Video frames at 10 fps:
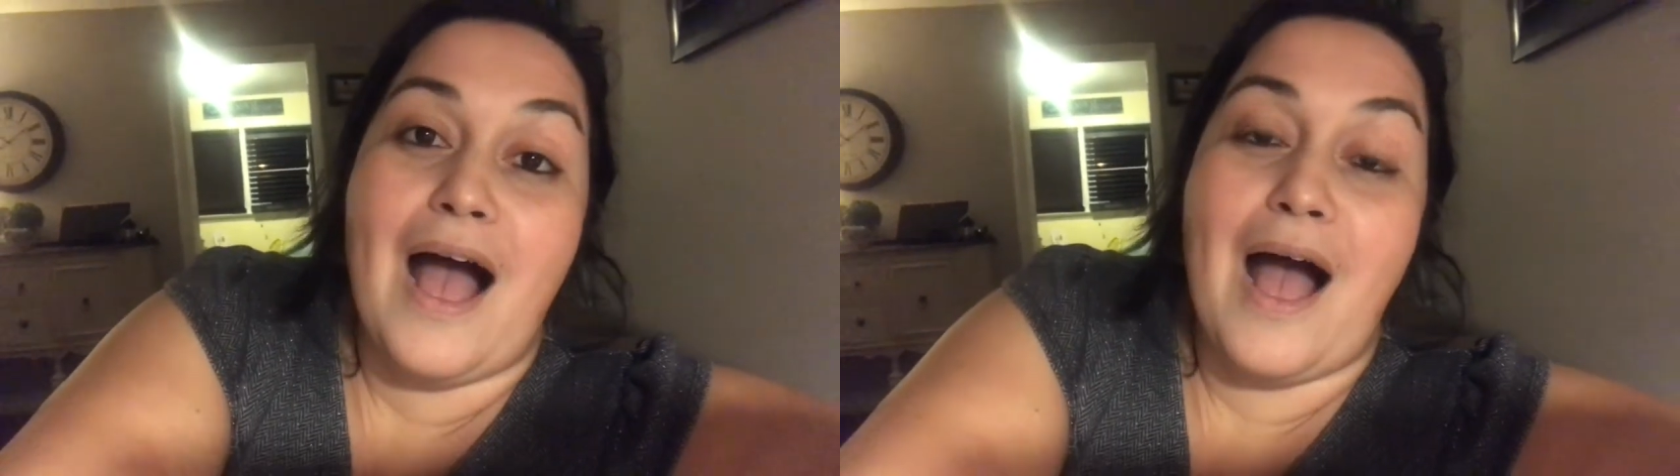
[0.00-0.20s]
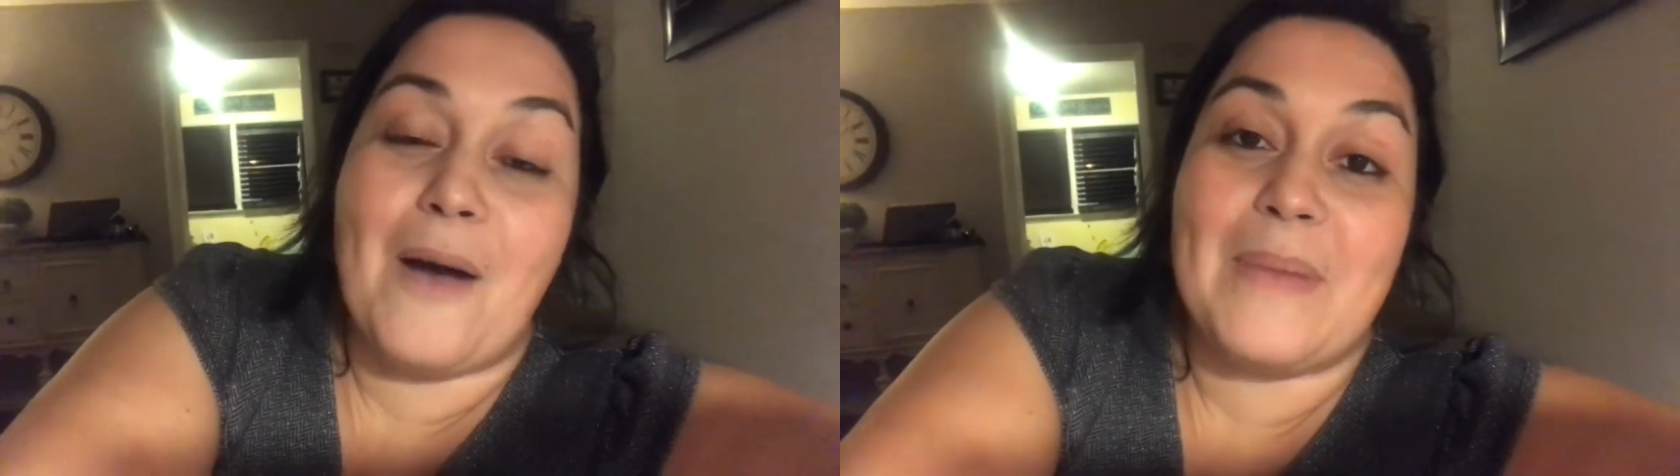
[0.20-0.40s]

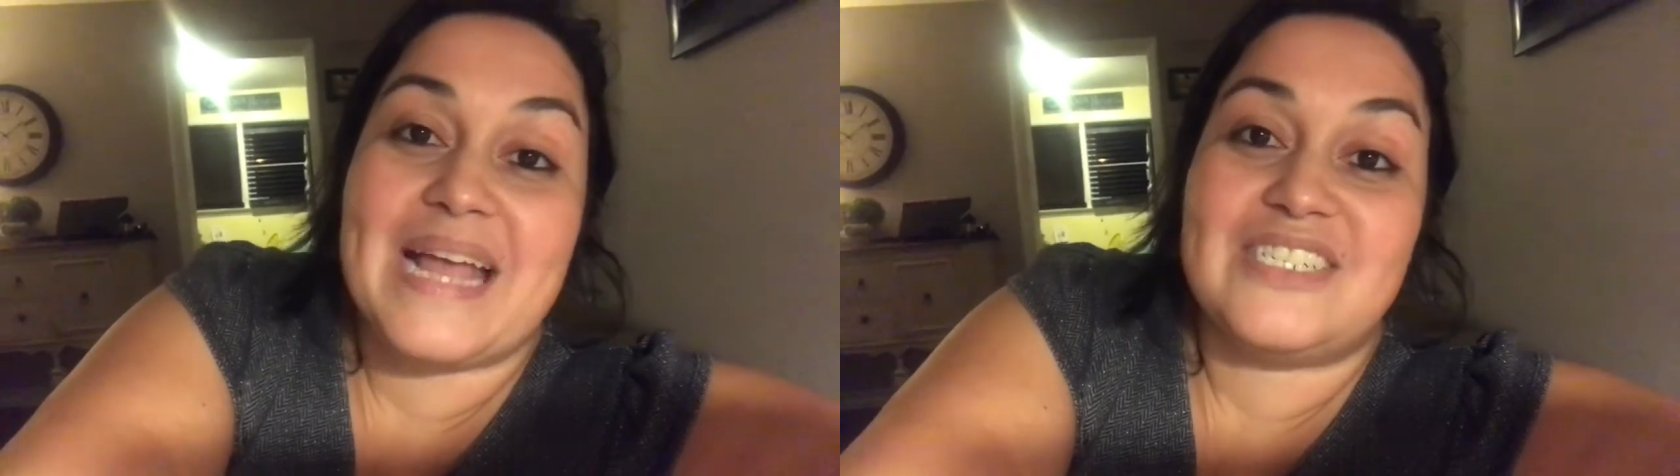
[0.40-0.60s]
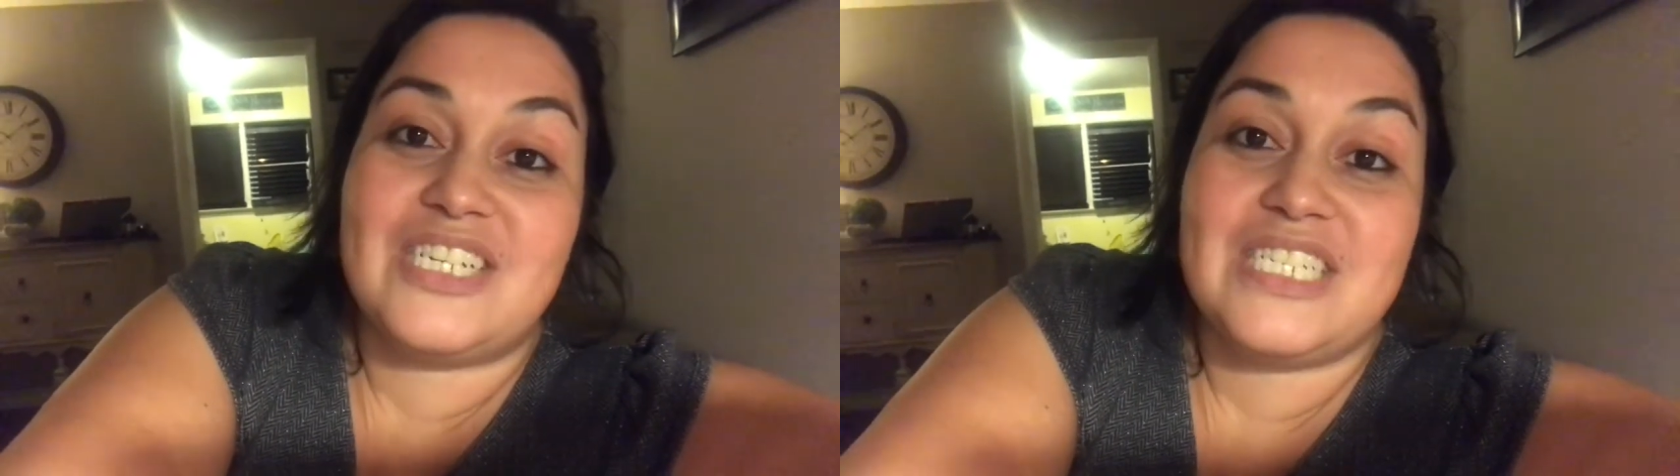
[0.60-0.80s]
um,
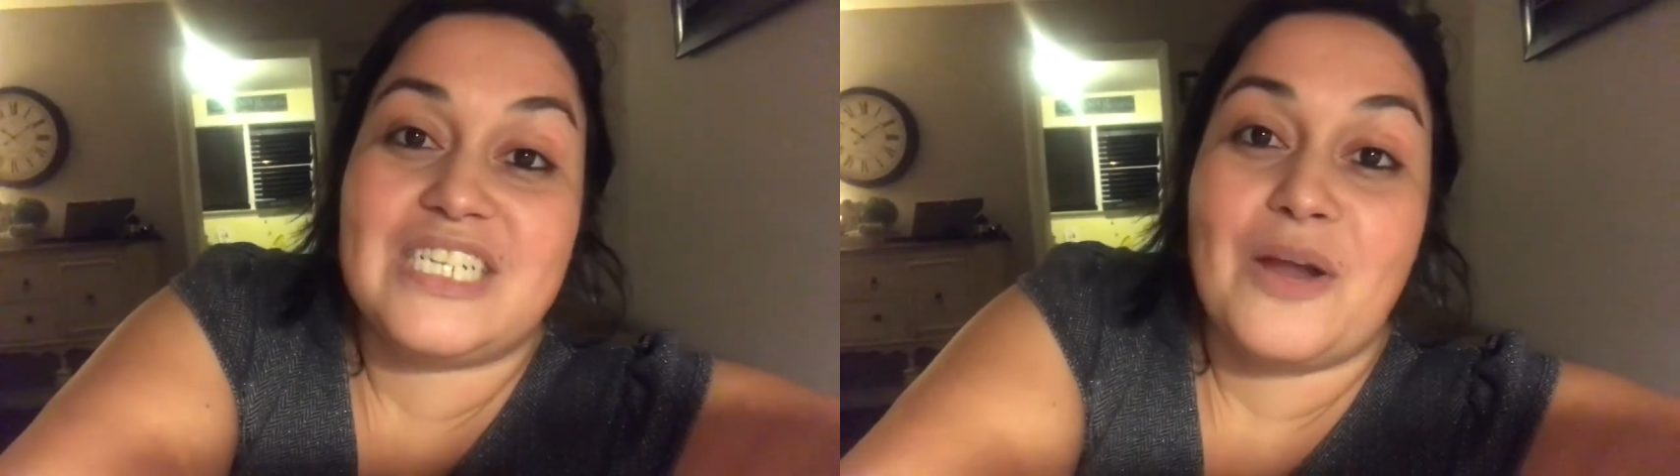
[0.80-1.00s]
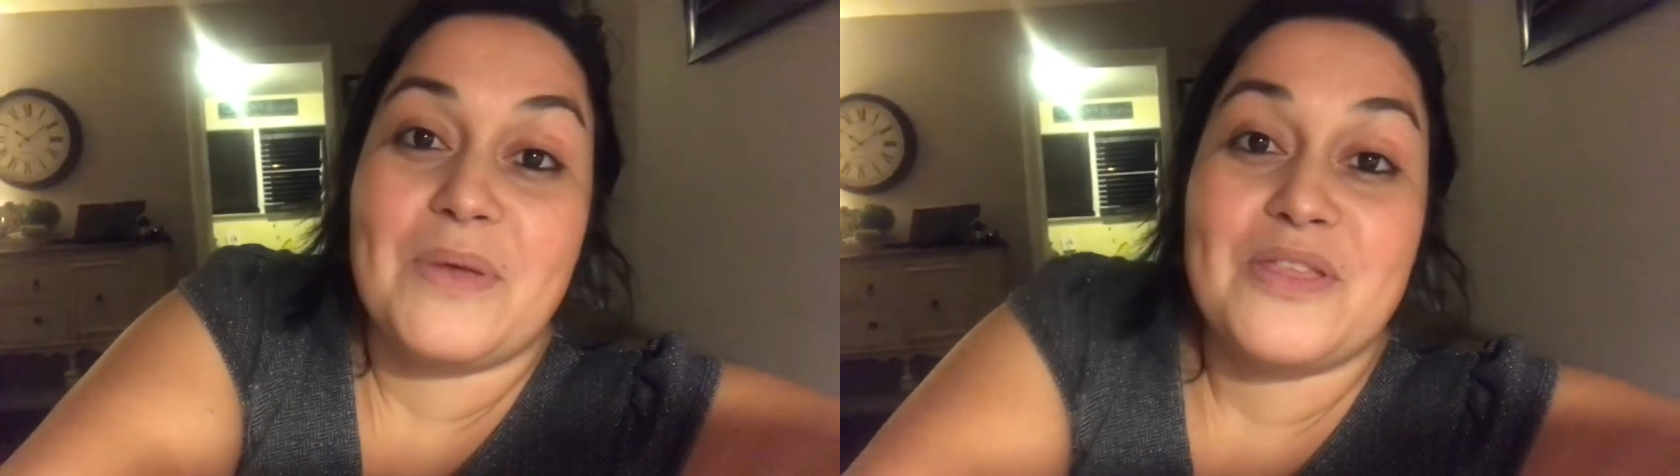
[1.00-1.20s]
and just
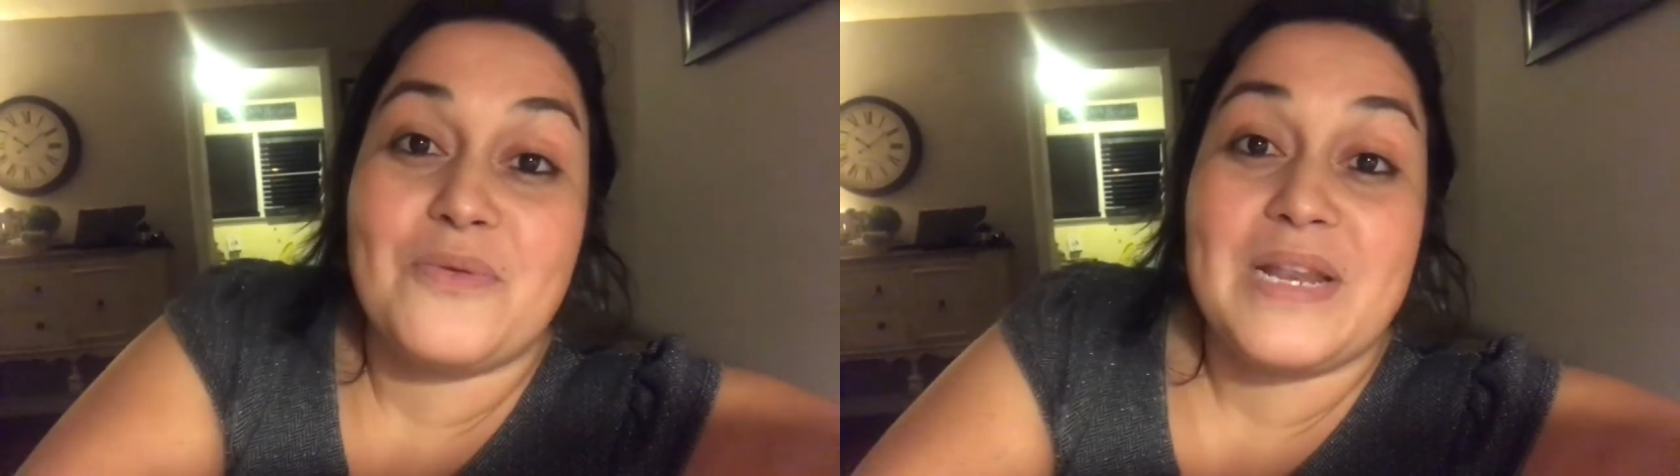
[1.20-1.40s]
share with you